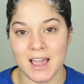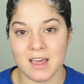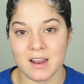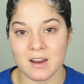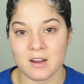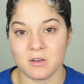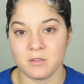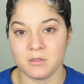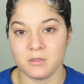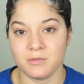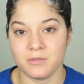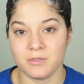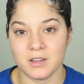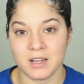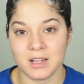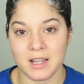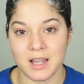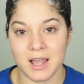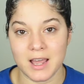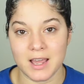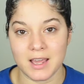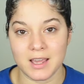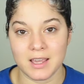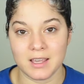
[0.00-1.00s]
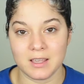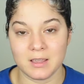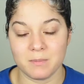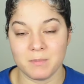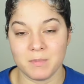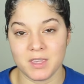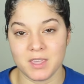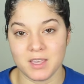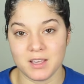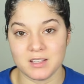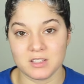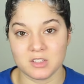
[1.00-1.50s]
I don't feel like,
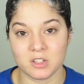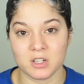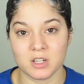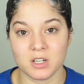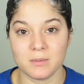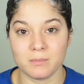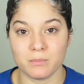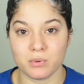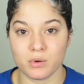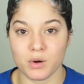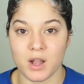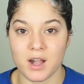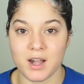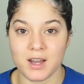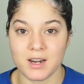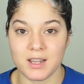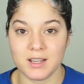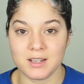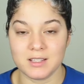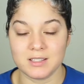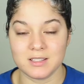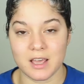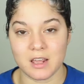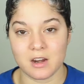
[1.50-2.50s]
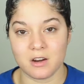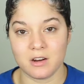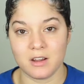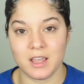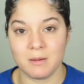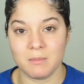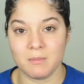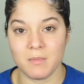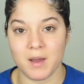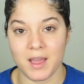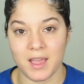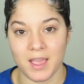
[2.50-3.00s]
because certain products that are
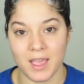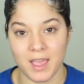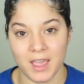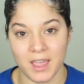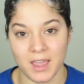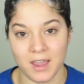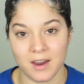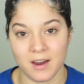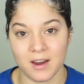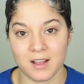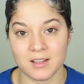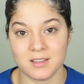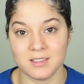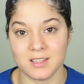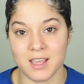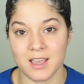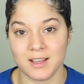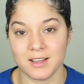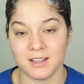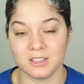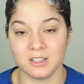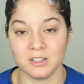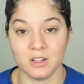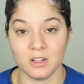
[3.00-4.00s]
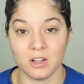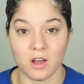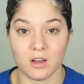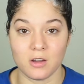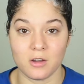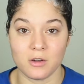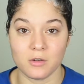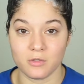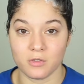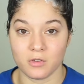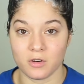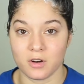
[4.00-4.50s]
in my hair, it takes
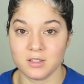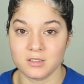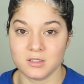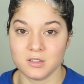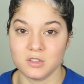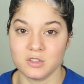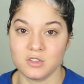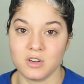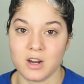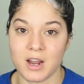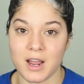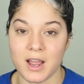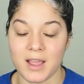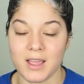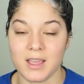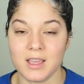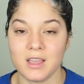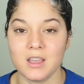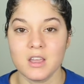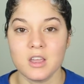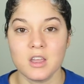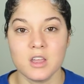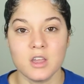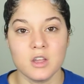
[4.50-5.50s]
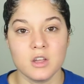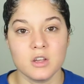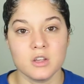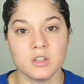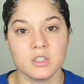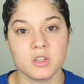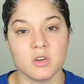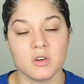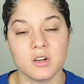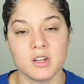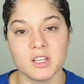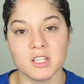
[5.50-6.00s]
longer for it to dry.
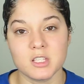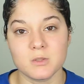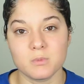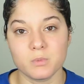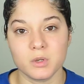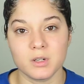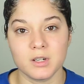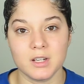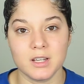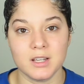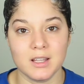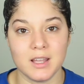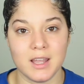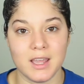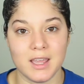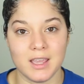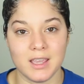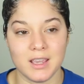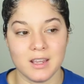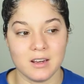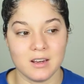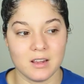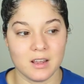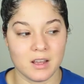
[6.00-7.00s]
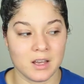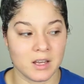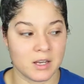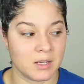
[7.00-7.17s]
So it is pretty late.